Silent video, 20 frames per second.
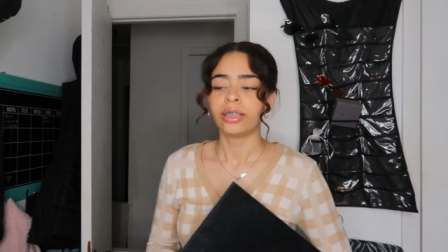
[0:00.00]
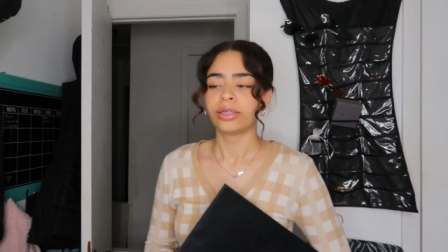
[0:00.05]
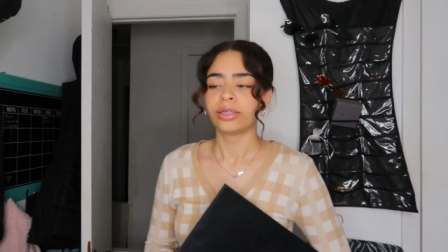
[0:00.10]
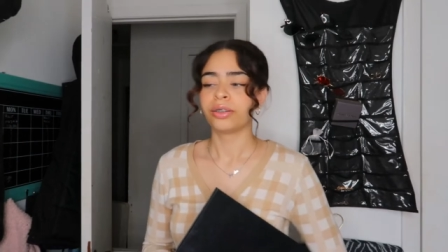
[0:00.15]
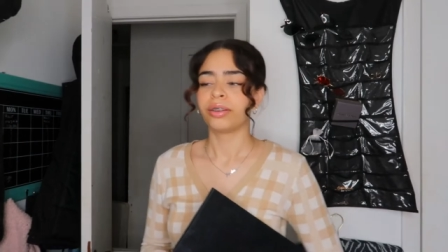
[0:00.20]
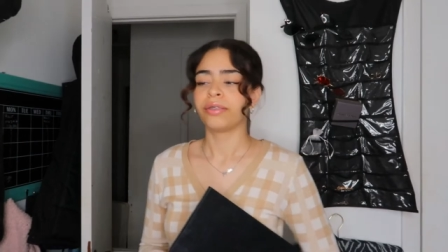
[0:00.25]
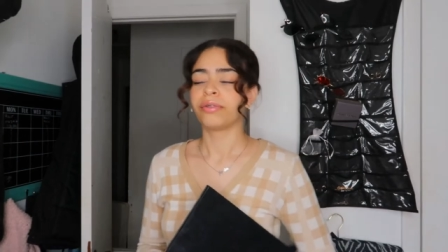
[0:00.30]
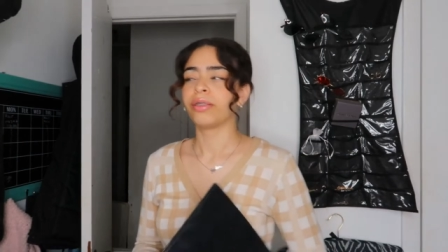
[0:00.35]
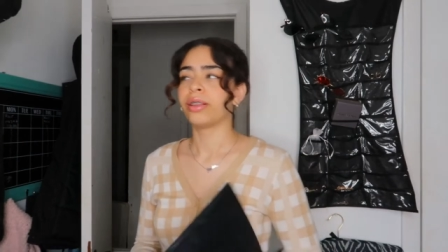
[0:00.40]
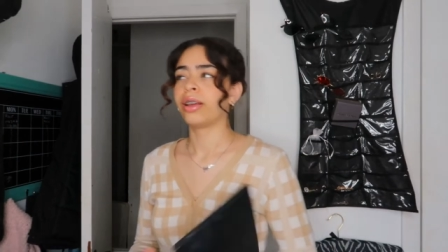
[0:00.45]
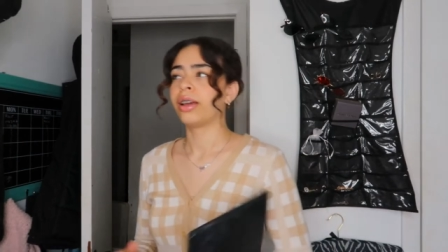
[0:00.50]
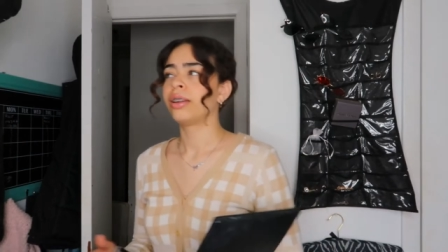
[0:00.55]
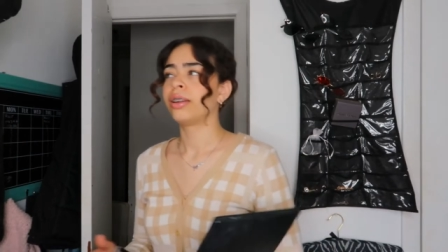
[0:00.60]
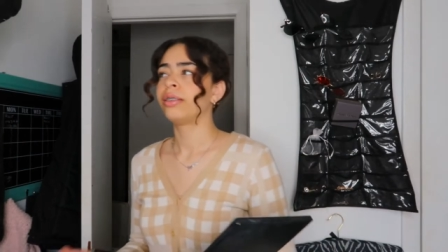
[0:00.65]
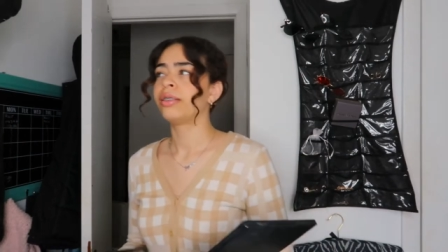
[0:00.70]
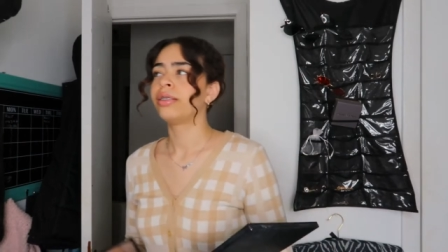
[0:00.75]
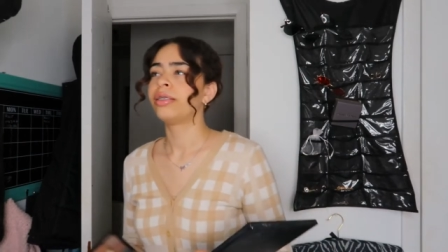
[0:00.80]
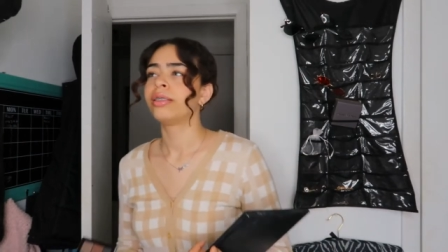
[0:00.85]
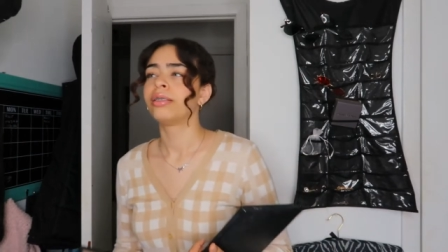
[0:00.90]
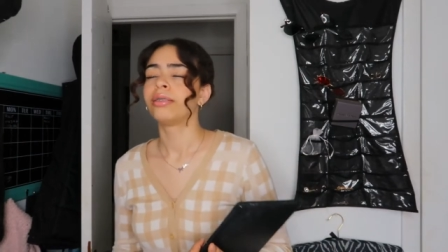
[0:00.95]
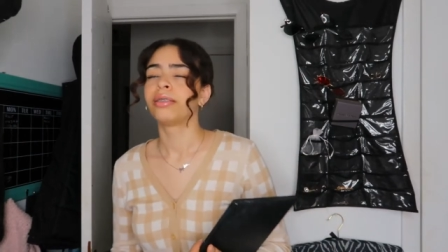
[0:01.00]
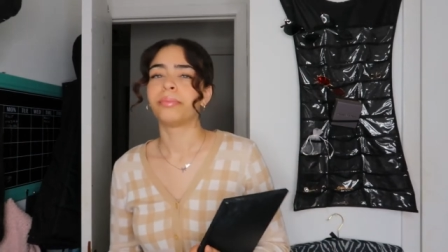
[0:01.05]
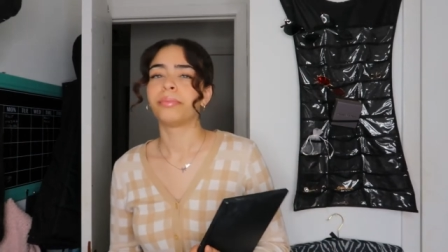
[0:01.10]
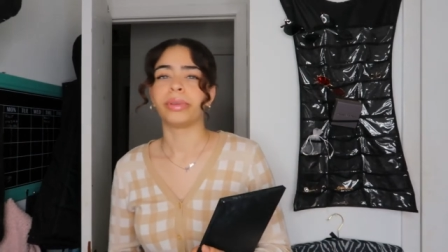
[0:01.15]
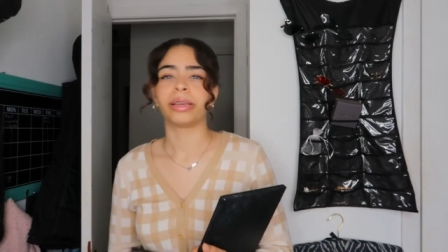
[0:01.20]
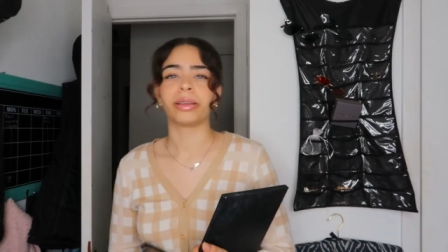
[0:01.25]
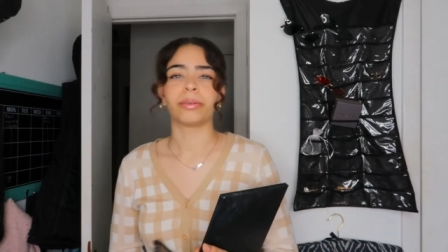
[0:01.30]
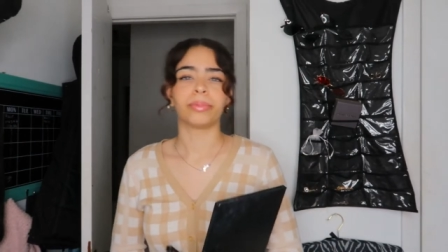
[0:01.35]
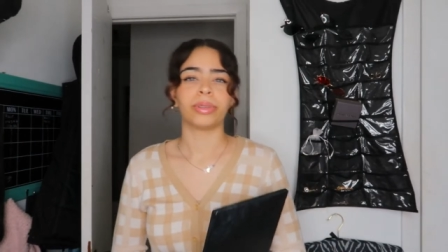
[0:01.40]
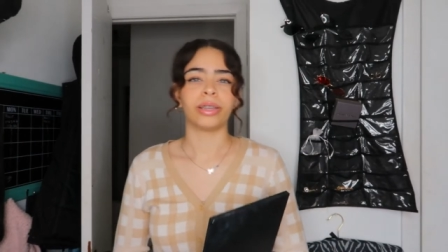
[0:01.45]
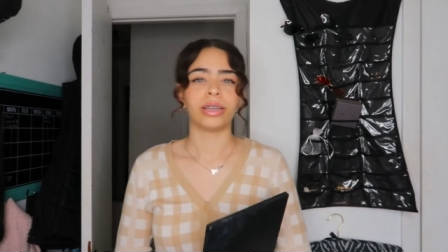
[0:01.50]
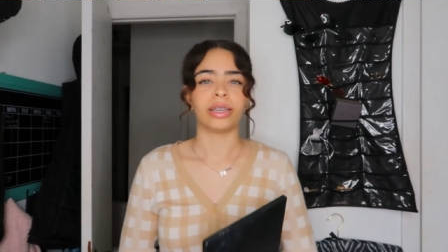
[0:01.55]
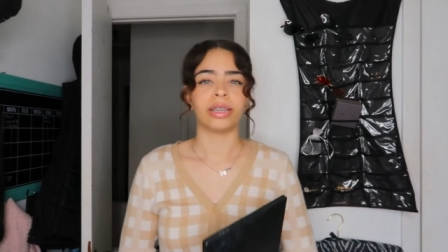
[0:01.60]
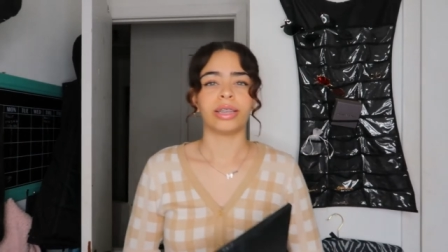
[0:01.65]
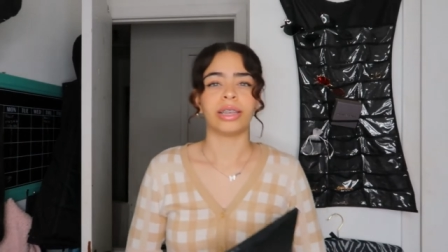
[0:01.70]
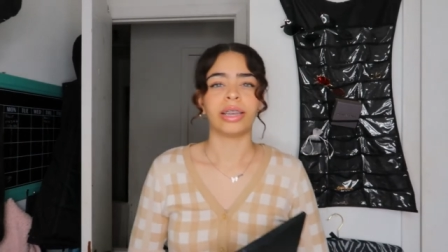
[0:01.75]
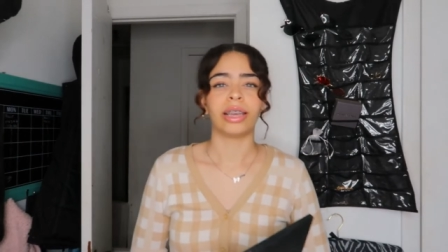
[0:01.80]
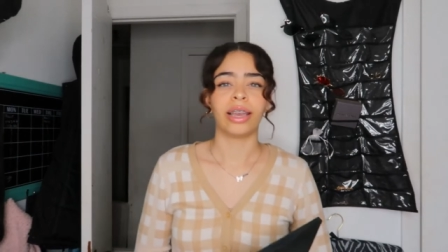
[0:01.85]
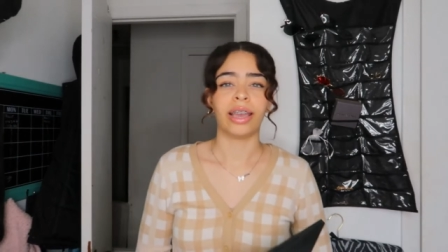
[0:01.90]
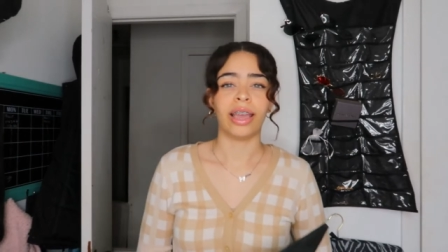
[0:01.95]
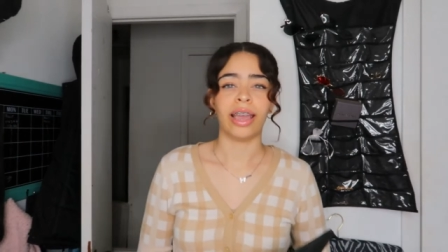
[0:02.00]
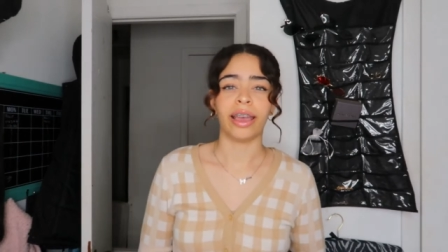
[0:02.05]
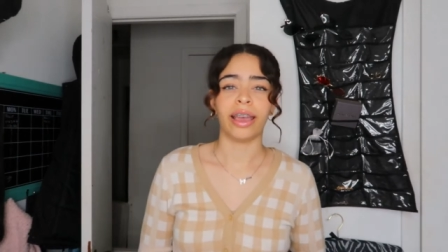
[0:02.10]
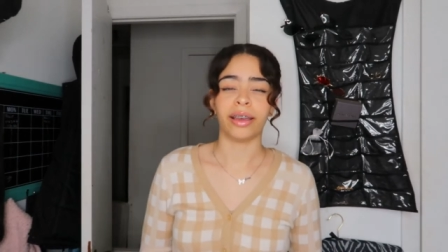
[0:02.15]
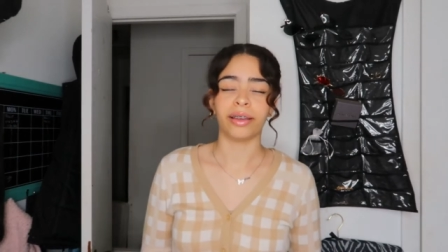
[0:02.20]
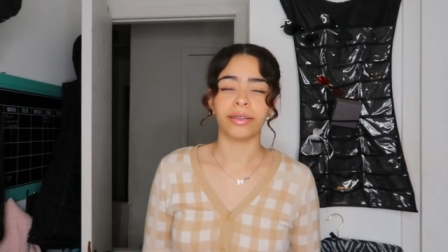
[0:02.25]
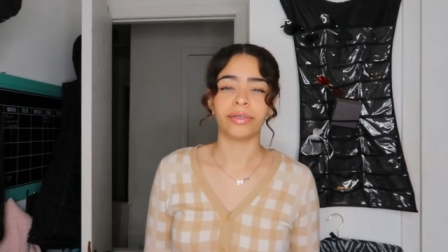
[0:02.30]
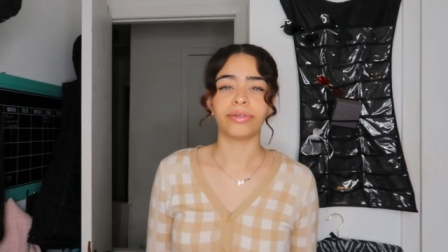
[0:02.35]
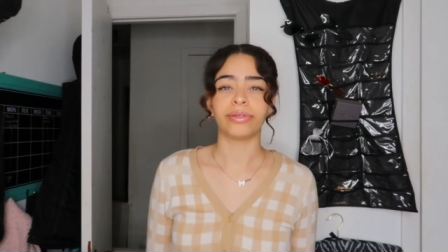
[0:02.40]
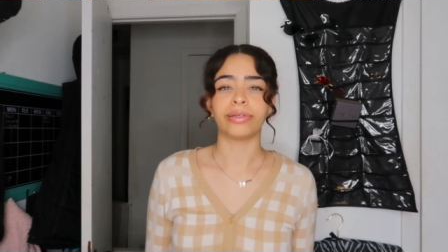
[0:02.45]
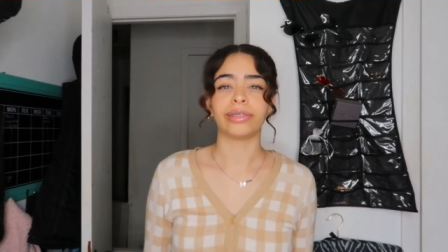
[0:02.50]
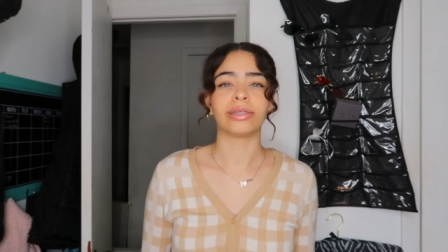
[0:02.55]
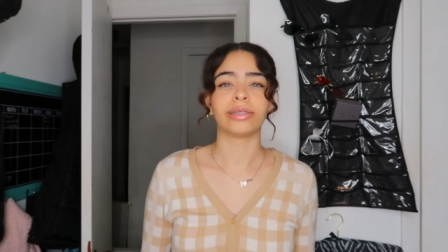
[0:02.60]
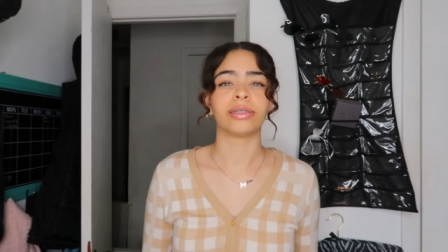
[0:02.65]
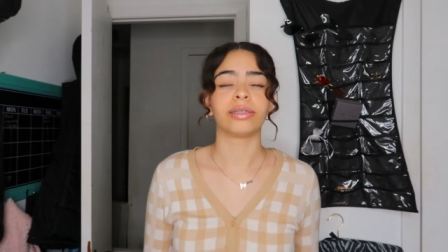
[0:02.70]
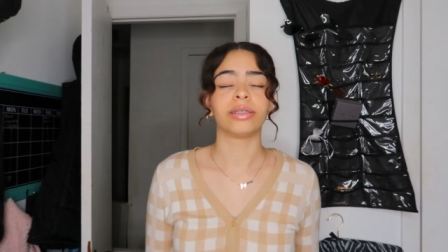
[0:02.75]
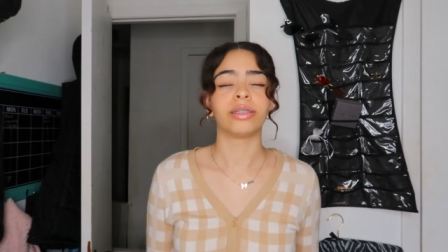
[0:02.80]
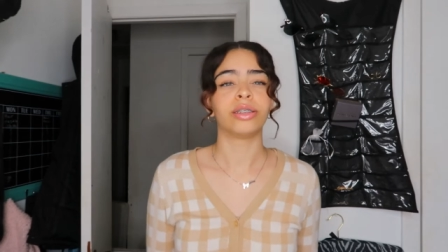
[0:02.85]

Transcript: So a lot of the makeup that I have is,